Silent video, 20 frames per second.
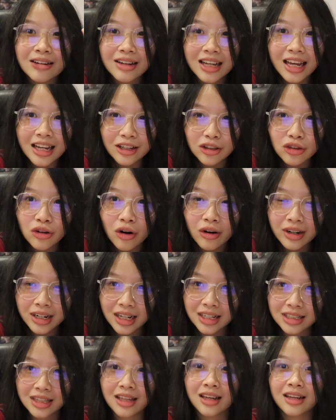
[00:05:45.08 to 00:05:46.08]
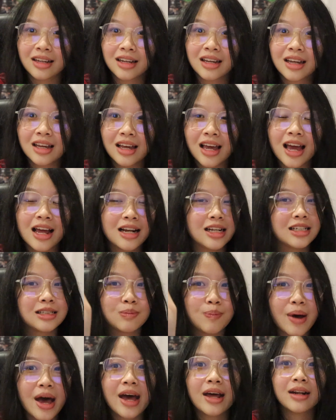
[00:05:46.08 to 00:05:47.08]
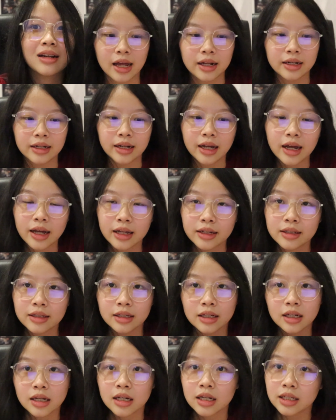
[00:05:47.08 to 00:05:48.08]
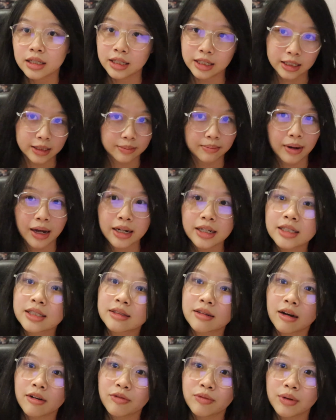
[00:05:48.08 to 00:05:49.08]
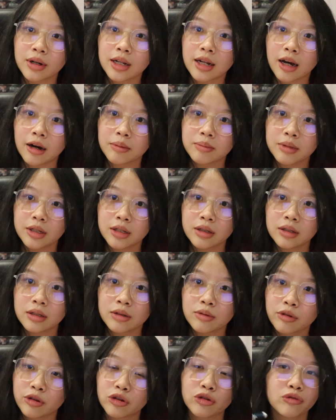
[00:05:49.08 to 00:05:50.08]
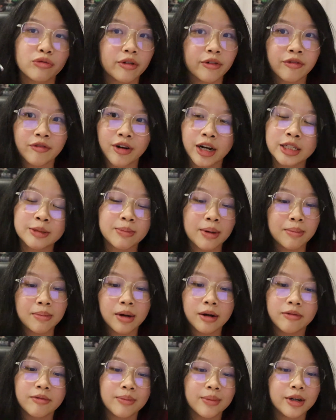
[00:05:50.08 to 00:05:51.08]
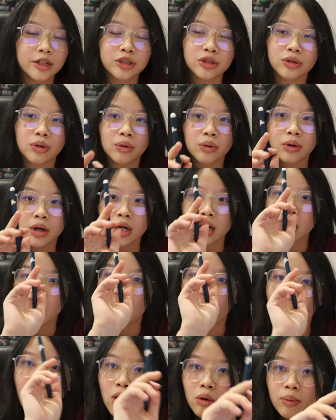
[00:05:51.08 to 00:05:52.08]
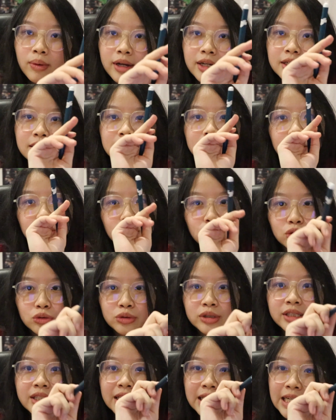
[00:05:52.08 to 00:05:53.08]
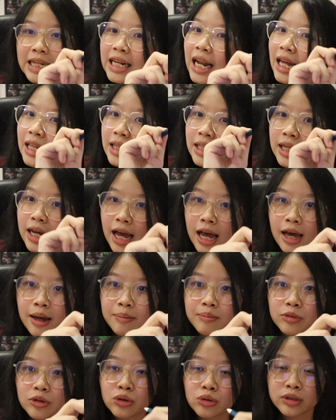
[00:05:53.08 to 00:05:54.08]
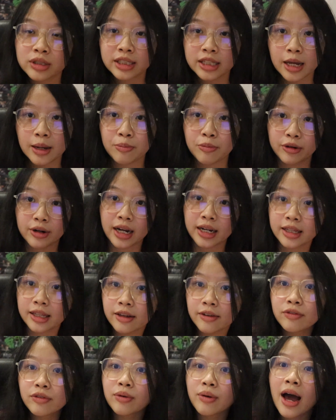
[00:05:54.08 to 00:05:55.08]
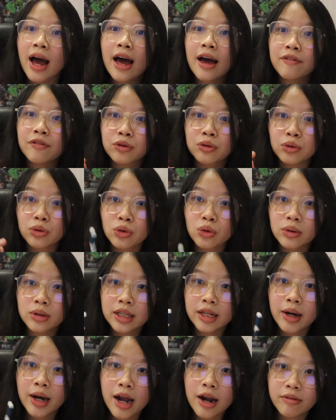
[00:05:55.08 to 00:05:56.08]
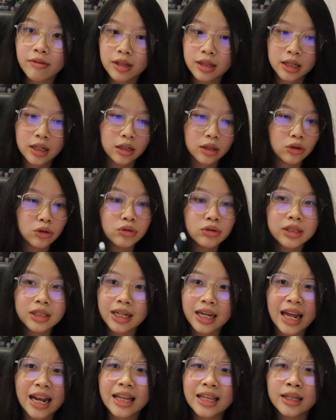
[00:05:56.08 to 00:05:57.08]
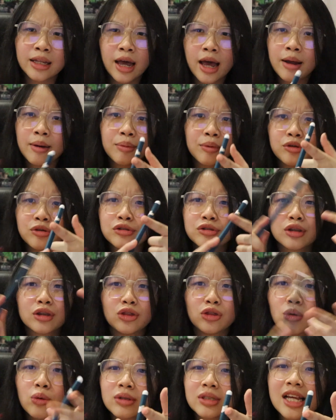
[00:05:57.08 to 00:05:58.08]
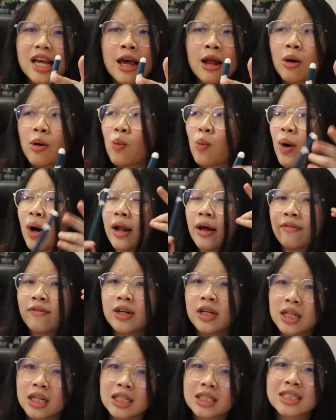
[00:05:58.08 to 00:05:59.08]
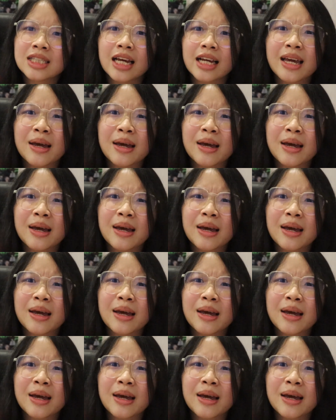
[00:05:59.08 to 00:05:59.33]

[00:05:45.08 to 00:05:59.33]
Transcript: ignore that thing, and it's bad. And then this minor stuff will allow me to refresh my memory. So always use the calendar app. To stay productive, you have to note down everything. Use the calendar app or use a note app or whatever it is that